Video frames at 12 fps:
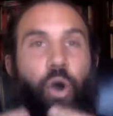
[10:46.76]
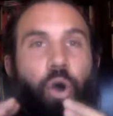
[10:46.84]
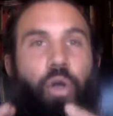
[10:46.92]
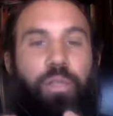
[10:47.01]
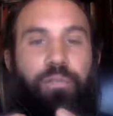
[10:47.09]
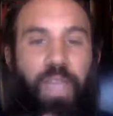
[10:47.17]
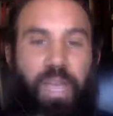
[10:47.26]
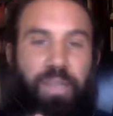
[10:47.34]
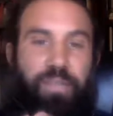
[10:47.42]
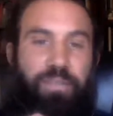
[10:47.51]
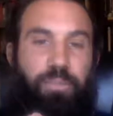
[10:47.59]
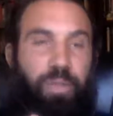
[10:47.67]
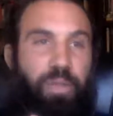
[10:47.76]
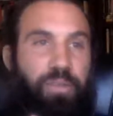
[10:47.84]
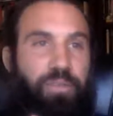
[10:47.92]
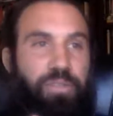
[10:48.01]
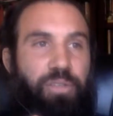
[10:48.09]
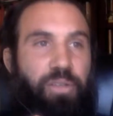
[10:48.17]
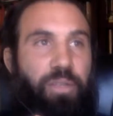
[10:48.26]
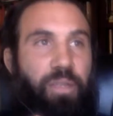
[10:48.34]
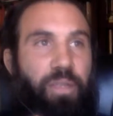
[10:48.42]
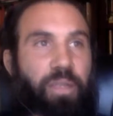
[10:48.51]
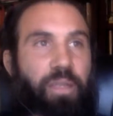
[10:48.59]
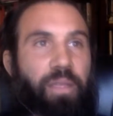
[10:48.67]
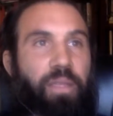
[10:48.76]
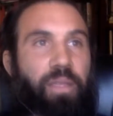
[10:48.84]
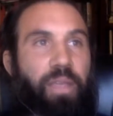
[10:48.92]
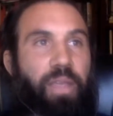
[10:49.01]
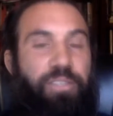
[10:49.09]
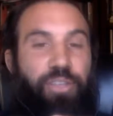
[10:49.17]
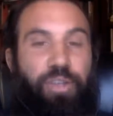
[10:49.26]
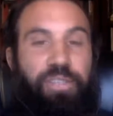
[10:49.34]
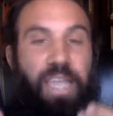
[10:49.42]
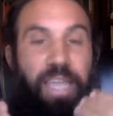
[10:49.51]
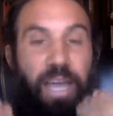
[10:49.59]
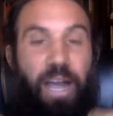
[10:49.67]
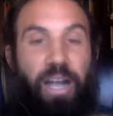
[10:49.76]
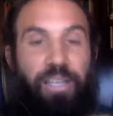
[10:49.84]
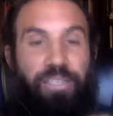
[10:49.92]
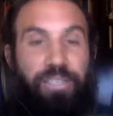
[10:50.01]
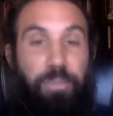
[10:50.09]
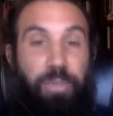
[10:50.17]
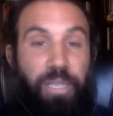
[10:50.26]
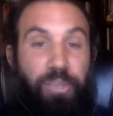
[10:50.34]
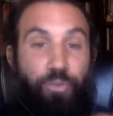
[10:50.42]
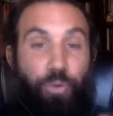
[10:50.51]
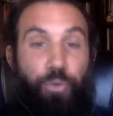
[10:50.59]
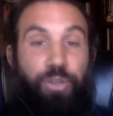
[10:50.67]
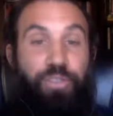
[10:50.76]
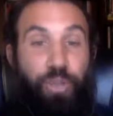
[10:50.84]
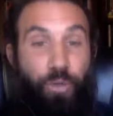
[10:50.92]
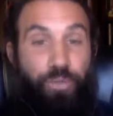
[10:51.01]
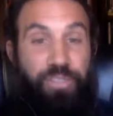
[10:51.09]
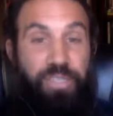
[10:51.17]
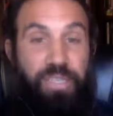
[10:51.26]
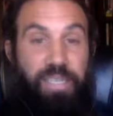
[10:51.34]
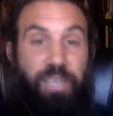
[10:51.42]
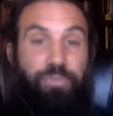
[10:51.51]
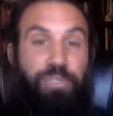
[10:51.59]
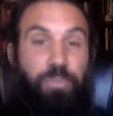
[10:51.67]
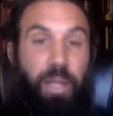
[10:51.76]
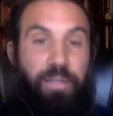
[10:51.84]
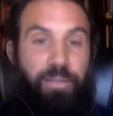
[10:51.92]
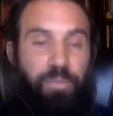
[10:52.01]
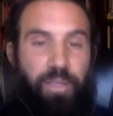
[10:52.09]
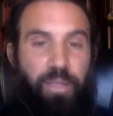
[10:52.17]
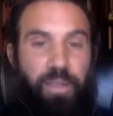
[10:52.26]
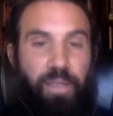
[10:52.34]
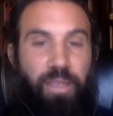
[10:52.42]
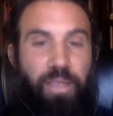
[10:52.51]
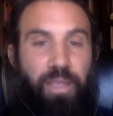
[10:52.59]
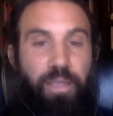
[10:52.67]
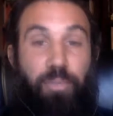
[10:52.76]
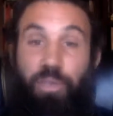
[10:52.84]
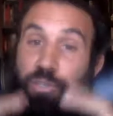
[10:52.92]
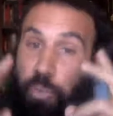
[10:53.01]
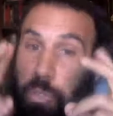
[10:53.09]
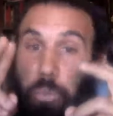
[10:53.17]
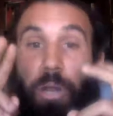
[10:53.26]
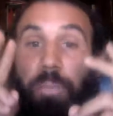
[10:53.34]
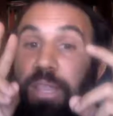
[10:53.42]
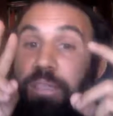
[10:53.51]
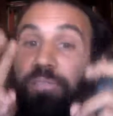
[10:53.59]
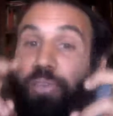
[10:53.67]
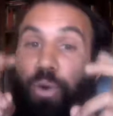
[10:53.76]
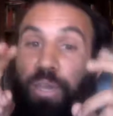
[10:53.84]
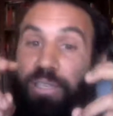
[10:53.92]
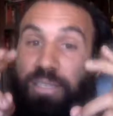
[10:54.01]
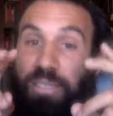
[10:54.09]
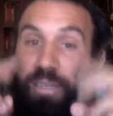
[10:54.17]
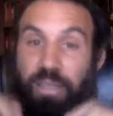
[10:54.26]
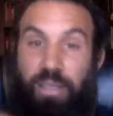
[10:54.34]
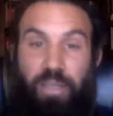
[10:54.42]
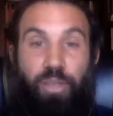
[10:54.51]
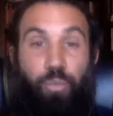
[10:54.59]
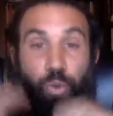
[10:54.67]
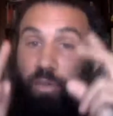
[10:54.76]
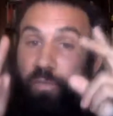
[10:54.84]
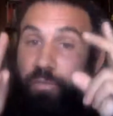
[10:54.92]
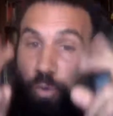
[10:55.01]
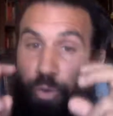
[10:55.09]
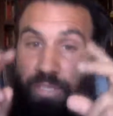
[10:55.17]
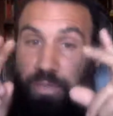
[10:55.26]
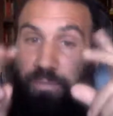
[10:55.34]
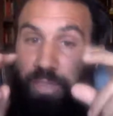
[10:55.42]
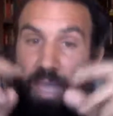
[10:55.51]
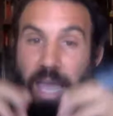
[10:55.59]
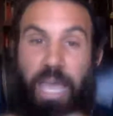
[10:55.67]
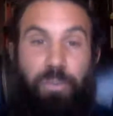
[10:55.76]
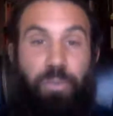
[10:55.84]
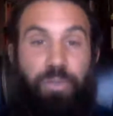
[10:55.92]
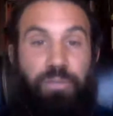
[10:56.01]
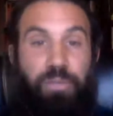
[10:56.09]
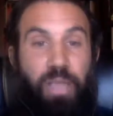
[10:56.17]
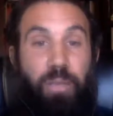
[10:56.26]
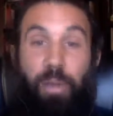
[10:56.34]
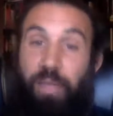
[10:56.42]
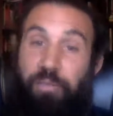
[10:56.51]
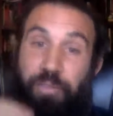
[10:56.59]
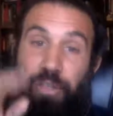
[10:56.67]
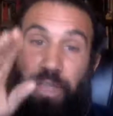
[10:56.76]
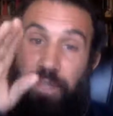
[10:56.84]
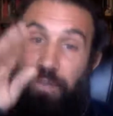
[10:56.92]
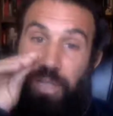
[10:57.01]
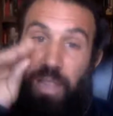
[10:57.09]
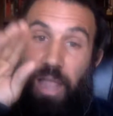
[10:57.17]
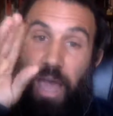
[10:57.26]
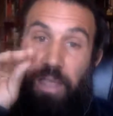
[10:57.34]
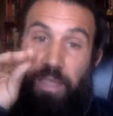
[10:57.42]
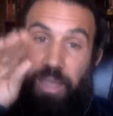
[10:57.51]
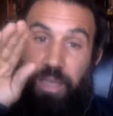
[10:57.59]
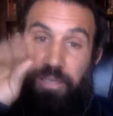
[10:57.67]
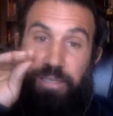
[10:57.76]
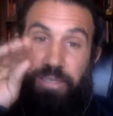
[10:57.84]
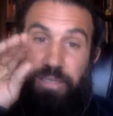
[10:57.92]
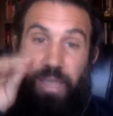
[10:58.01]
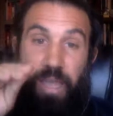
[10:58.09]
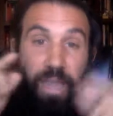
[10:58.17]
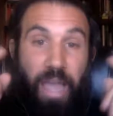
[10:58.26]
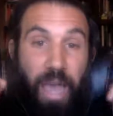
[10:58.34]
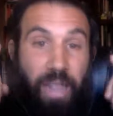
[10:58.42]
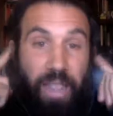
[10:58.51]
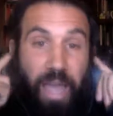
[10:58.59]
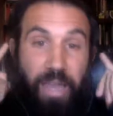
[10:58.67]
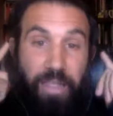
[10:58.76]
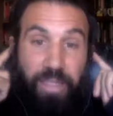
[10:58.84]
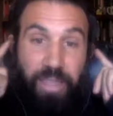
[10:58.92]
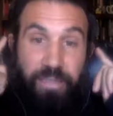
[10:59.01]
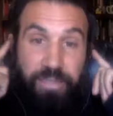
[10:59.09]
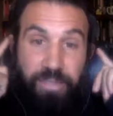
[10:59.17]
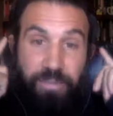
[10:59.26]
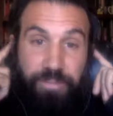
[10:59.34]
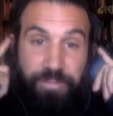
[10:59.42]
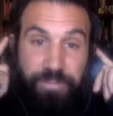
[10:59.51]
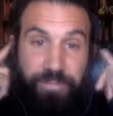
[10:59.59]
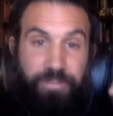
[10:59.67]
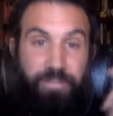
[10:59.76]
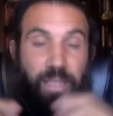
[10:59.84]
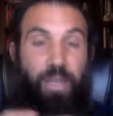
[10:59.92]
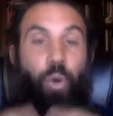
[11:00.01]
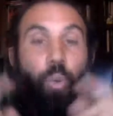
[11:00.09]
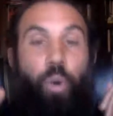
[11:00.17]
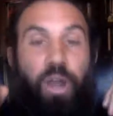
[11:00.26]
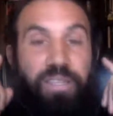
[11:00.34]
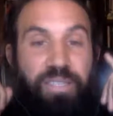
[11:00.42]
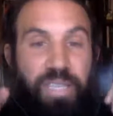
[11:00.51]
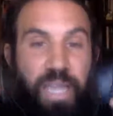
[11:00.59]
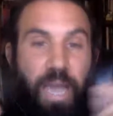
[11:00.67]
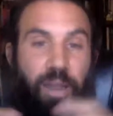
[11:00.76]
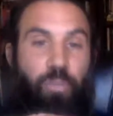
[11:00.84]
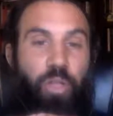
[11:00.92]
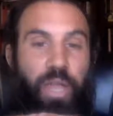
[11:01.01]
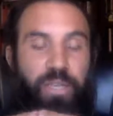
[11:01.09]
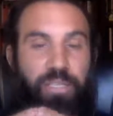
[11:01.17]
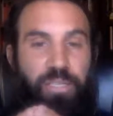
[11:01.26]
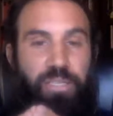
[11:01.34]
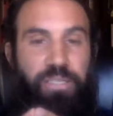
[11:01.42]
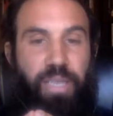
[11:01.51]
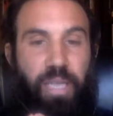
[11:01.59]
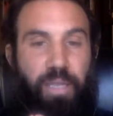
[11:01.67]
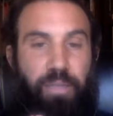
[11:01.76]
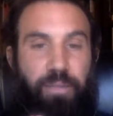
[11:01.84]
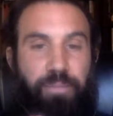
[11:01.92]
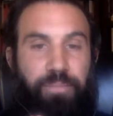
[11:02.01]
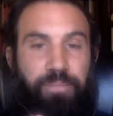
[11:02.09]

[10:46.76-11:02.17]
All of that needs to be understood. And it's going to take us to be grown adults to take responsibility, because we want to be the voice. We're the voice of the animals, but I feel like there's a lot of this and not a lot of this. What is the animal actually saying?